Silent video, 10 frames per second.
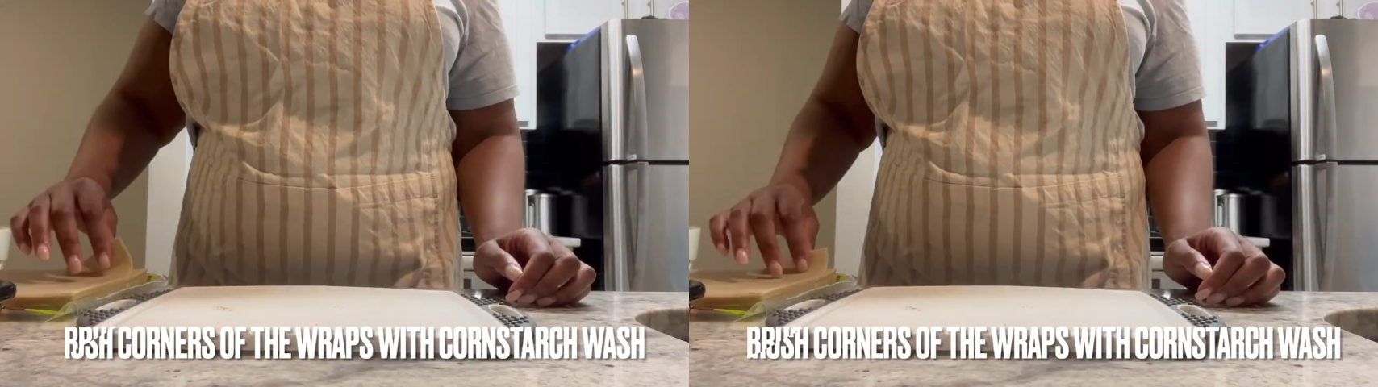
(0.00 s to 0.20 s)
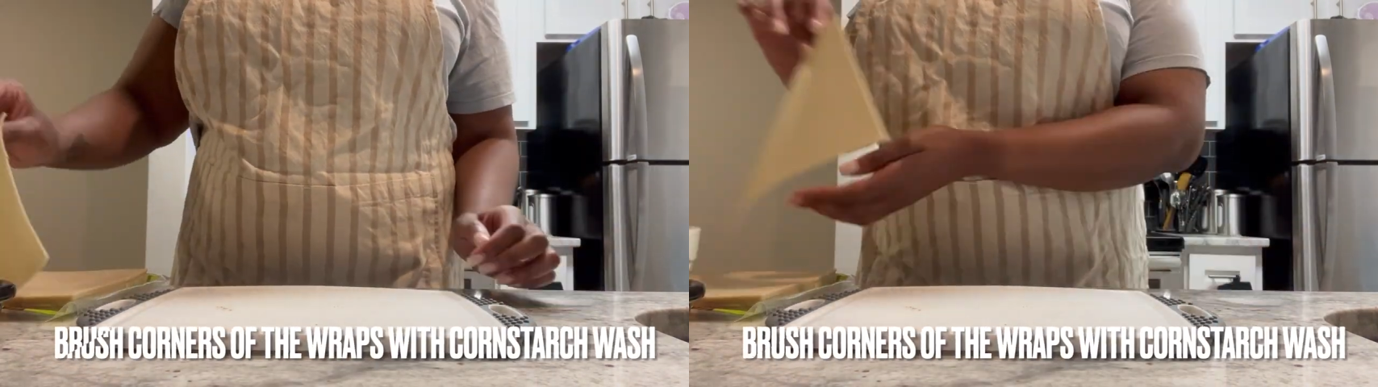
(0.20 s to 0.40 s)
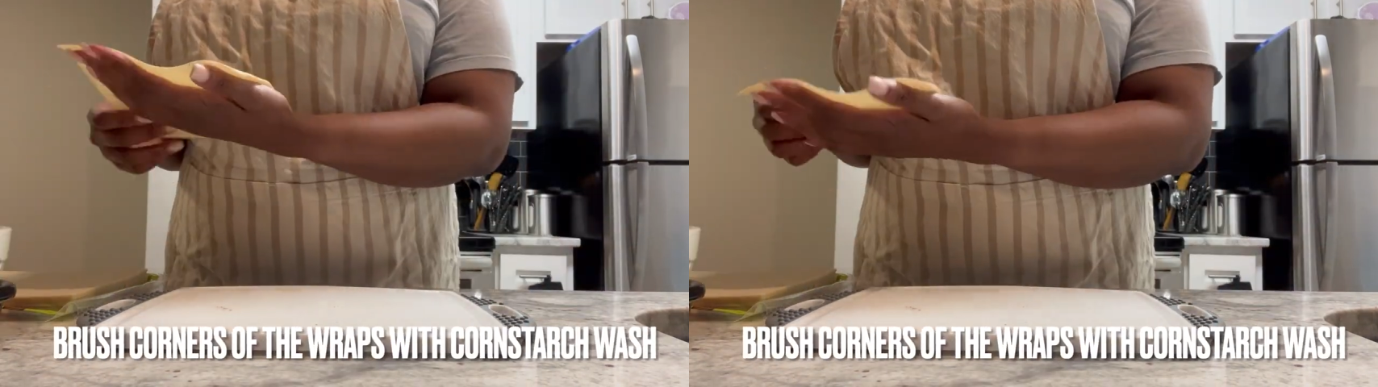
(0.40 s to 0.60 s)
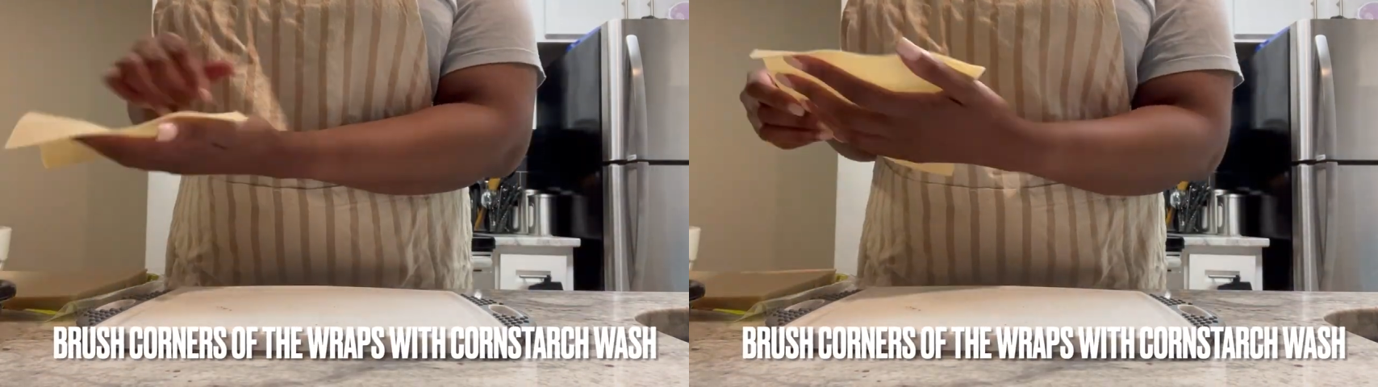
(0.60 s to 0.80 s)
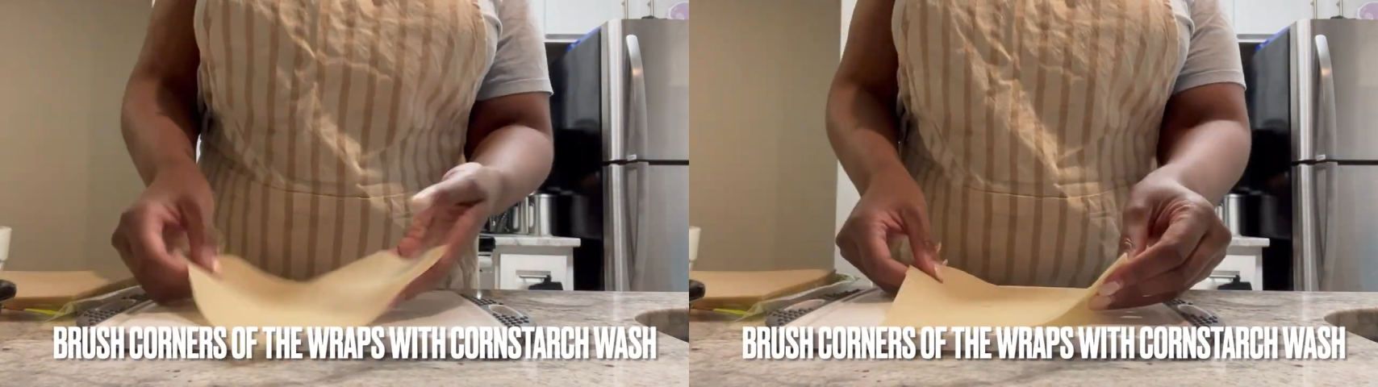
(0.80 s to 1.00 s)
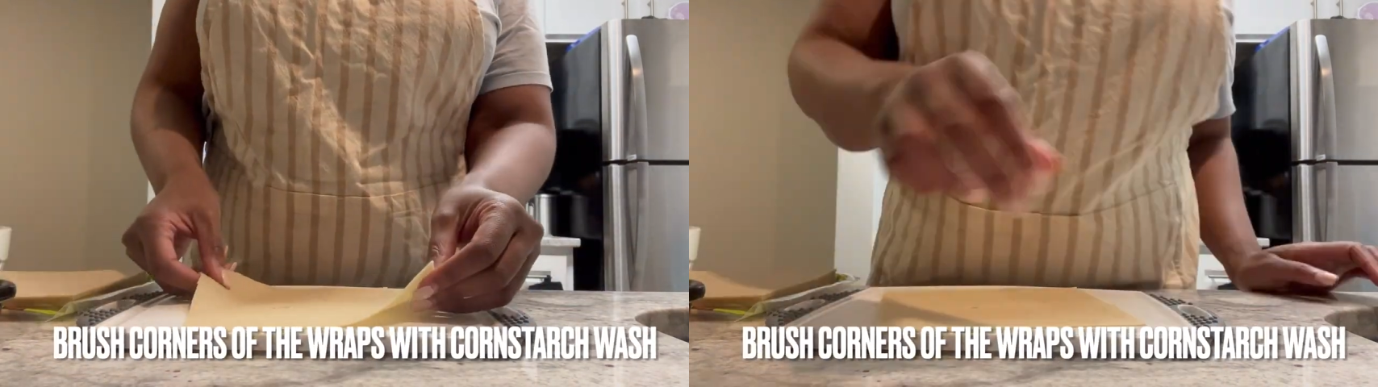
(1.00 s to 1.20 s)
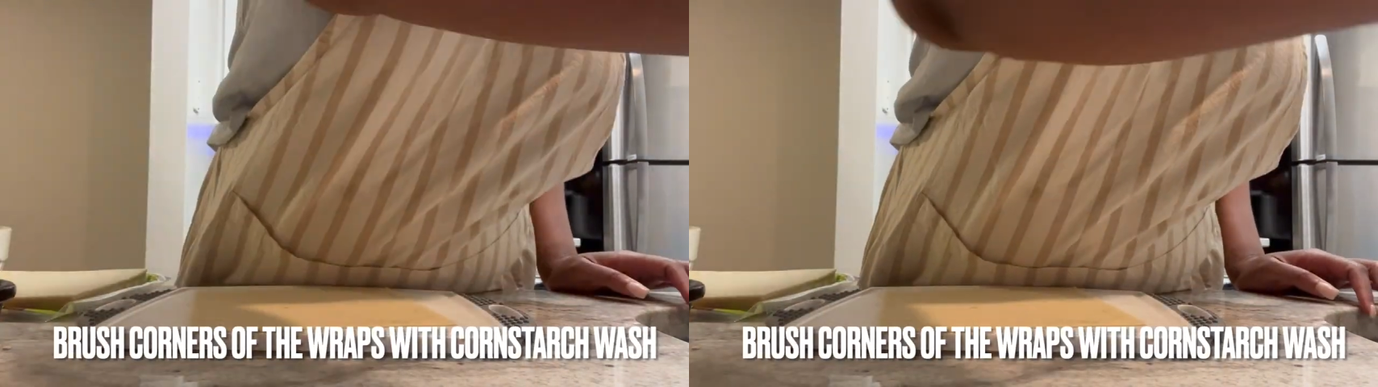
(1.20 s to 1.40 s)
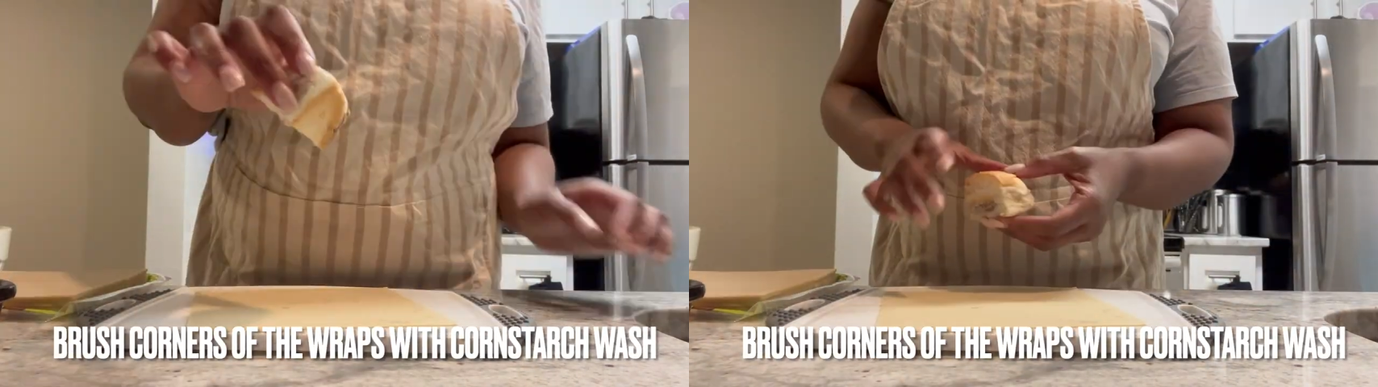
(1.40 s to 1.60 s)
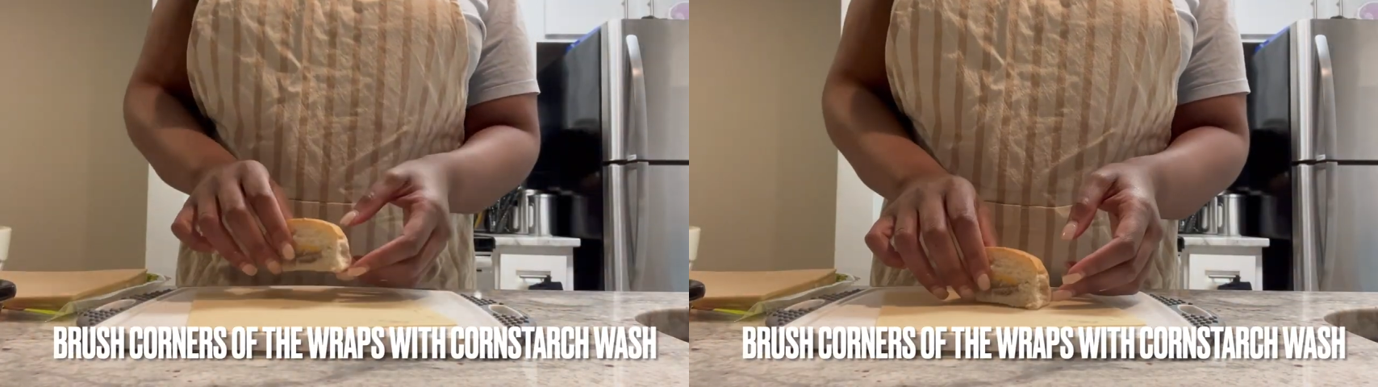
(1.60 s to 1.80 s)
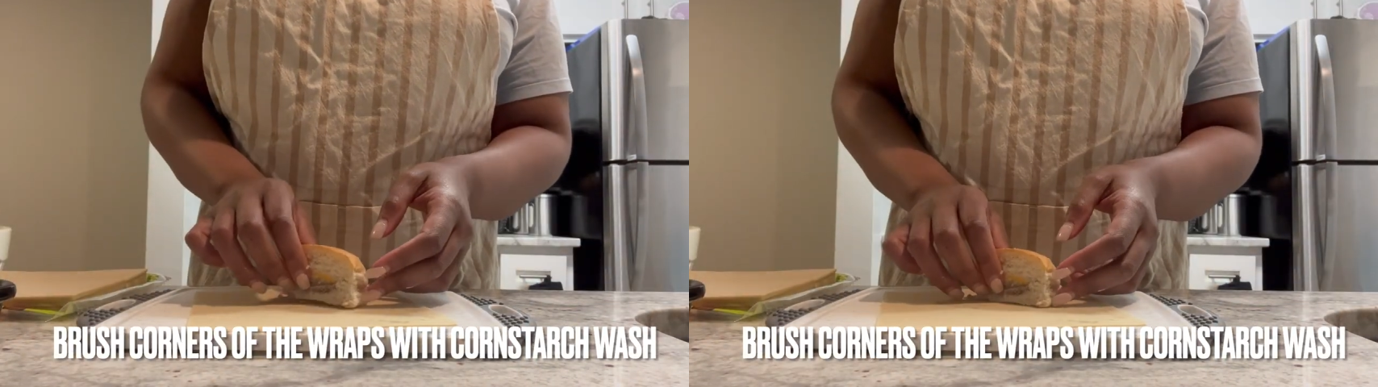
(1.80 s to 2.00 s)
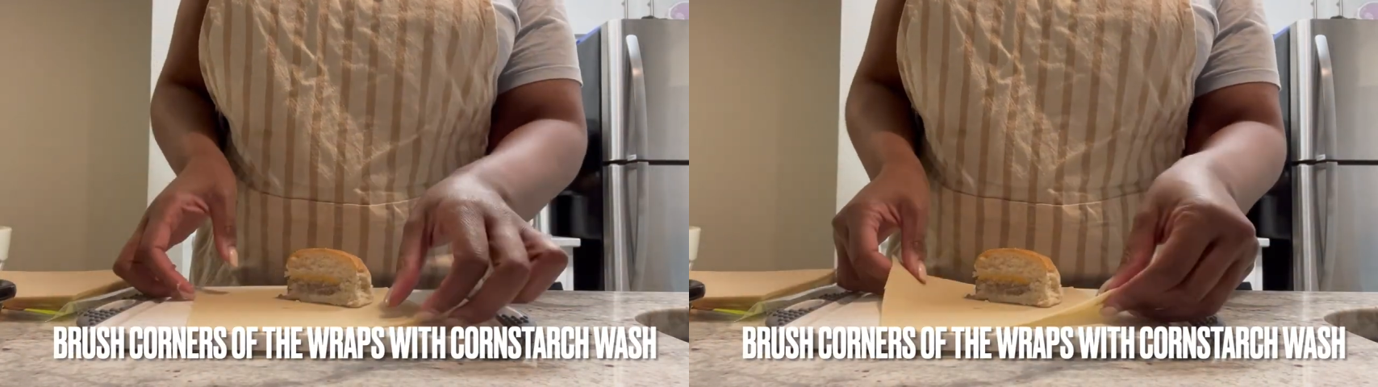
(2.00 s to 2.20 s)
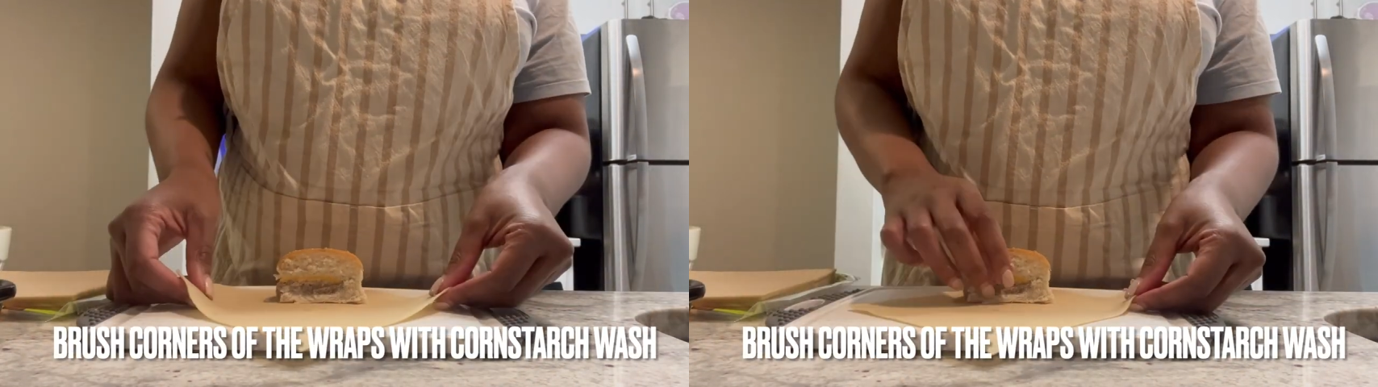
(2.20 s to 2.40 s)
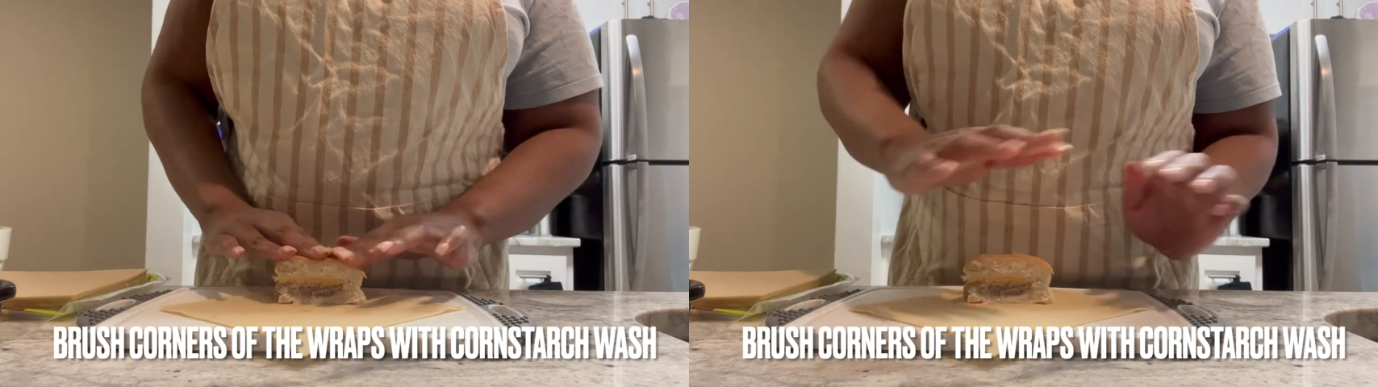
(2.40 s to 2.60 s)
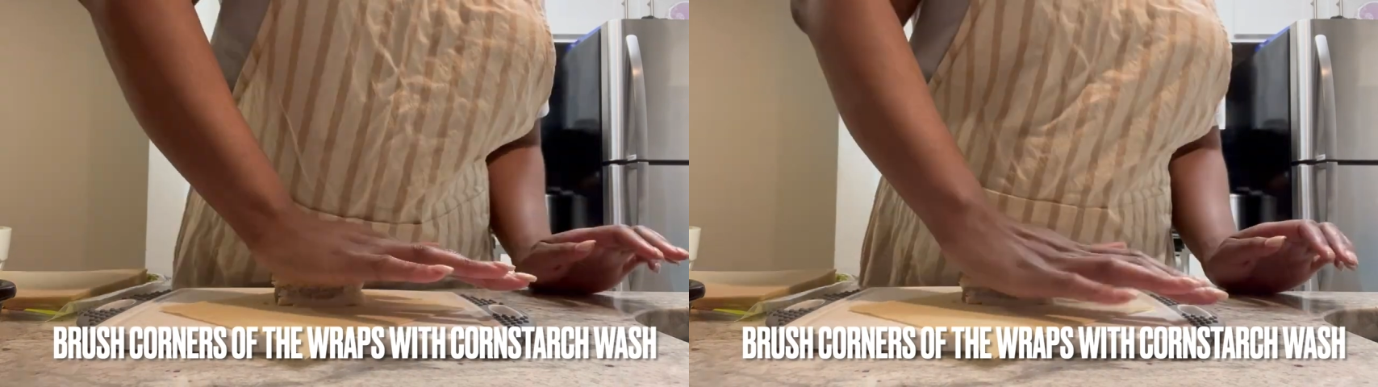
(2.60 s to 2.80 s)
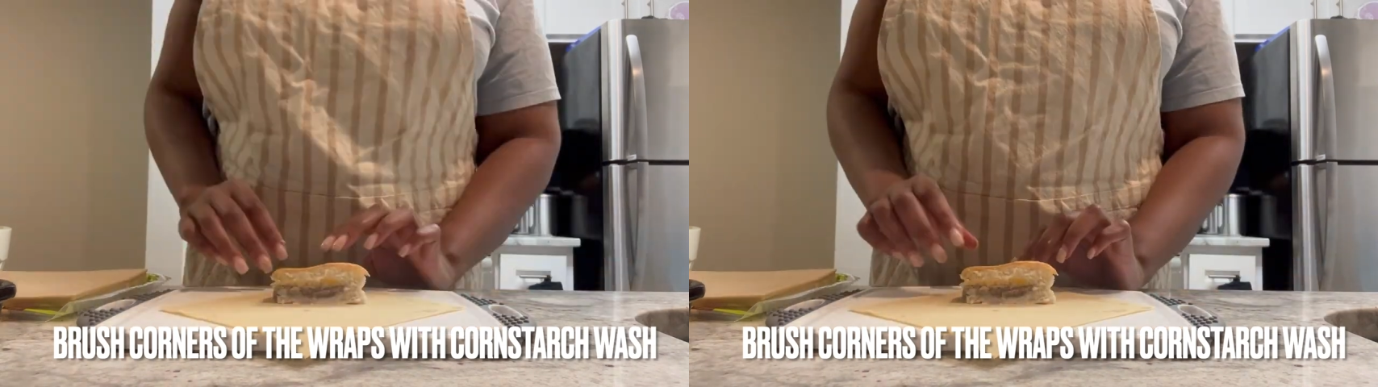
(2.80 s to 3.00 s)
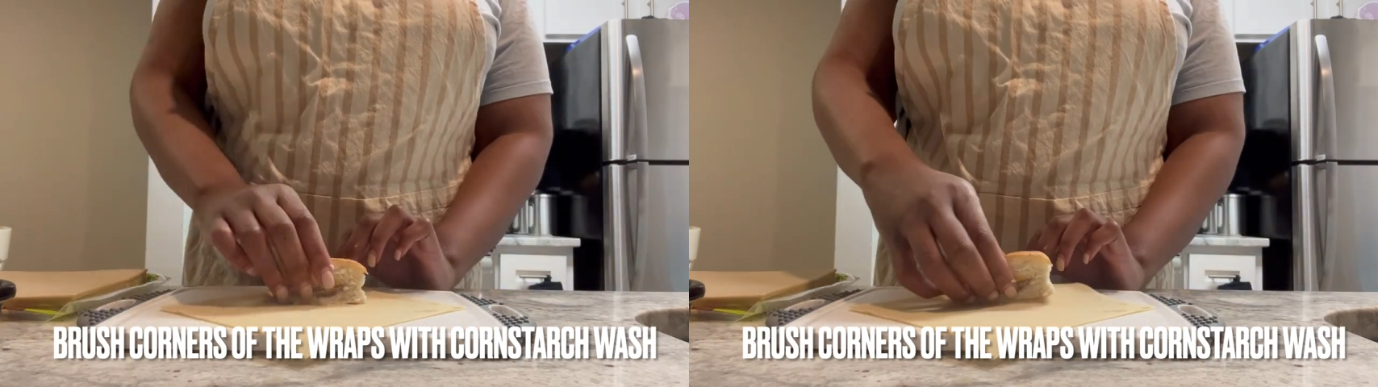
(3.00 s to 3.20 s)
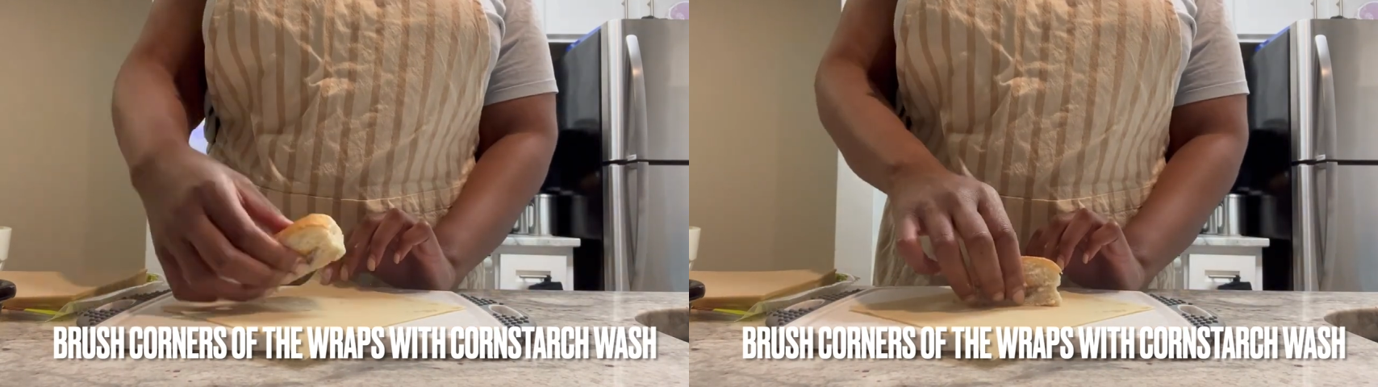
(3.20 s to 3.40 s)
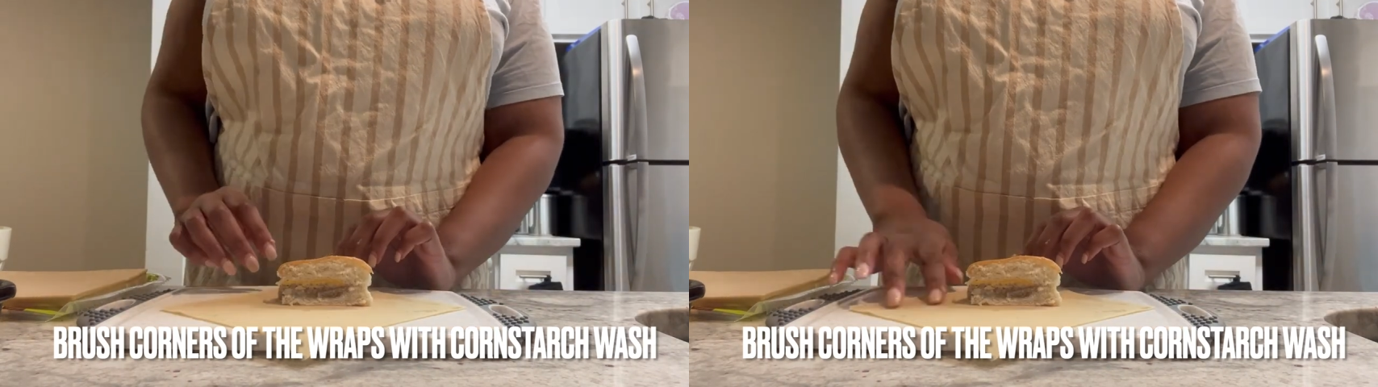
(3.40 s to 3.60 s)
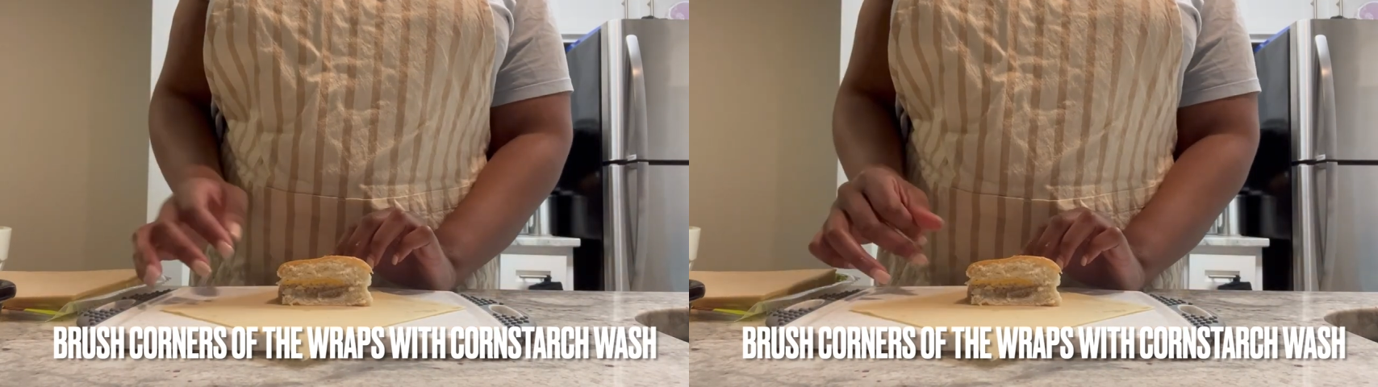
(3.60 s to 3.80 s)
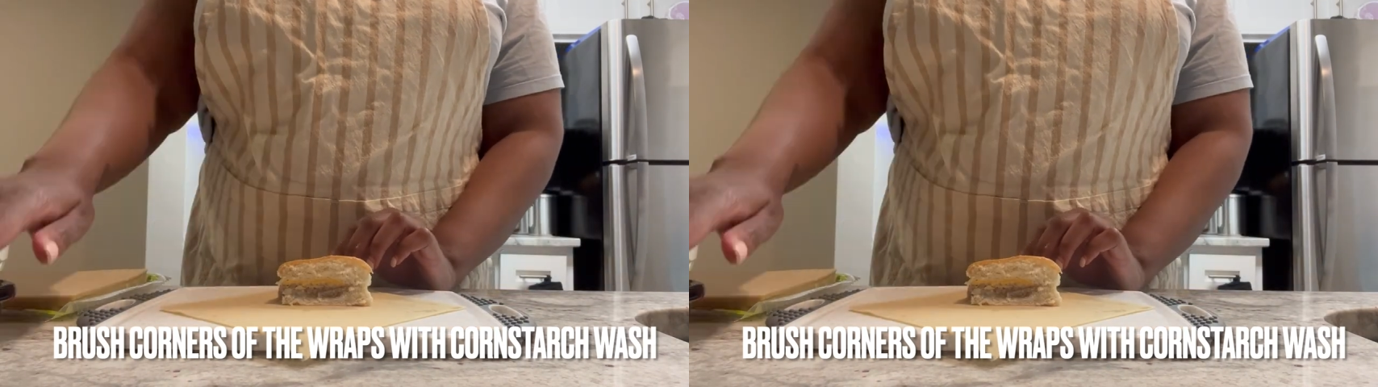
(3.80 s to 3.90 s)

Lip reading: [unreadable: no face in view]